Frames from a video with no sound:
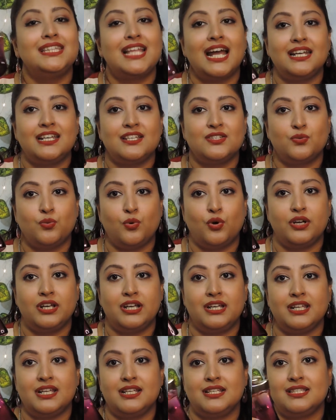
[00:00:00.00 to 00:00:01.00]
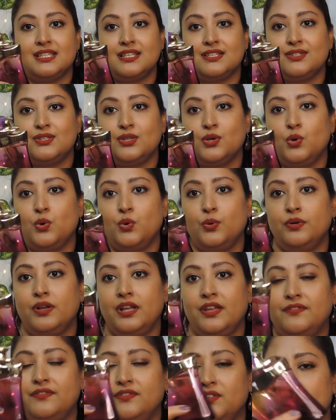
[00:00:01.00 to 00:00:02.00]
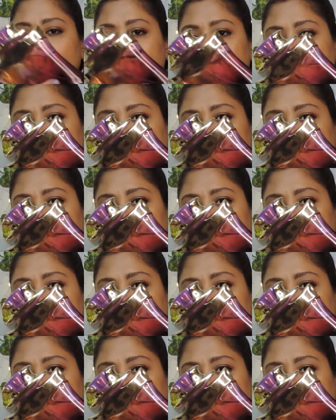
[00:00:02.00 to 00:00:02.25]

that is what it is. So if you